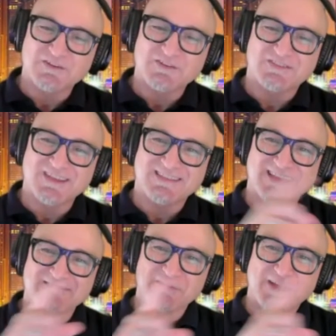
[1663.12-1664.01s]
you think
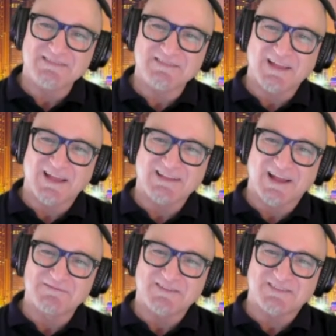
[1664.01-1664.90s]
that
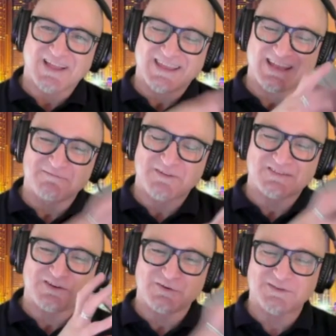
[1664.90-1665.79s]
I'm
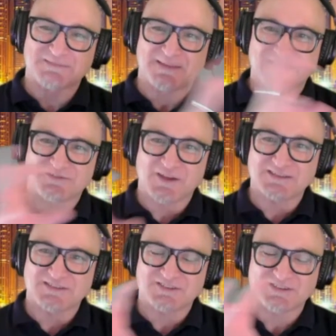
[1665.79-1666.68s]
just curious about the
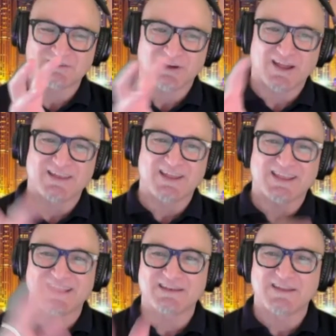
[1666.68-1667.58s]
transition, right? And like,
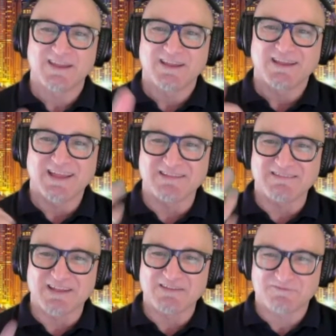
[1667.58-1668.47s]
again,
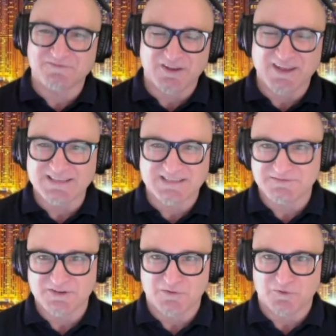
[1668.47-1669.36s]
don't answer if
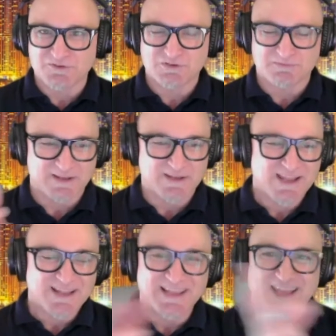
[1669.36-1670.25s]
you don't want to, but
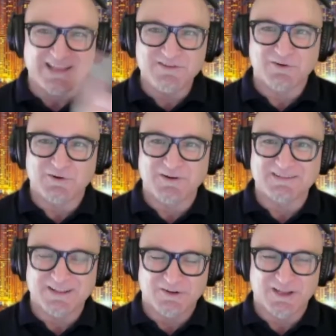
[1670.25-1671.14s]
like, in your
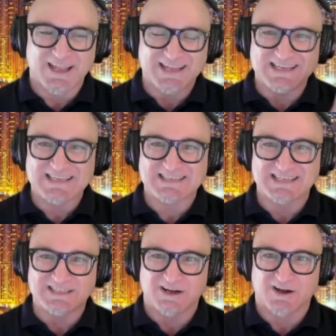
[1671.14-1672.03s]
lawyer
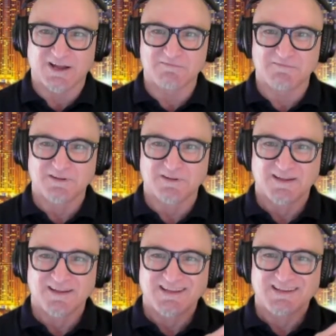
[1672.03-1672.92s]
hedonistic time,
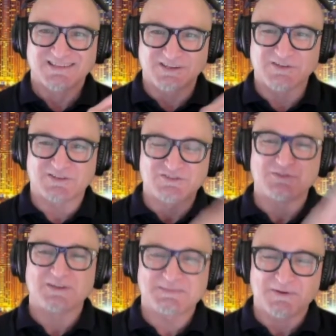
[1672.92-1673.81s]
did you
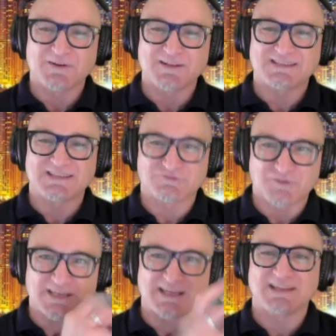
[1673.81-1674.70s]
experience the
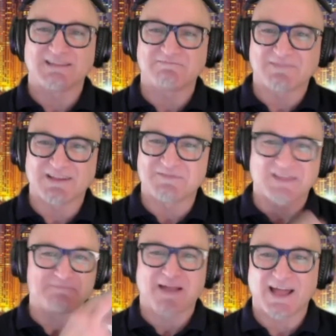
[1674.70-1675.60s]
drinking and
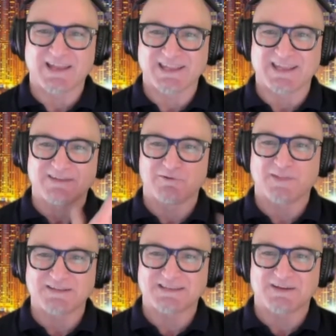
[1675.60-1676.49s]
that partying and all
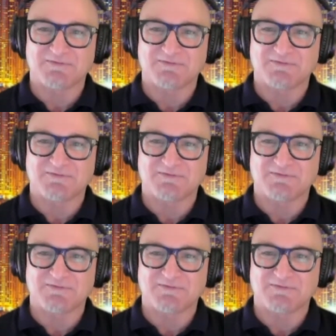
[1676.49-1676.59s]
that stuff?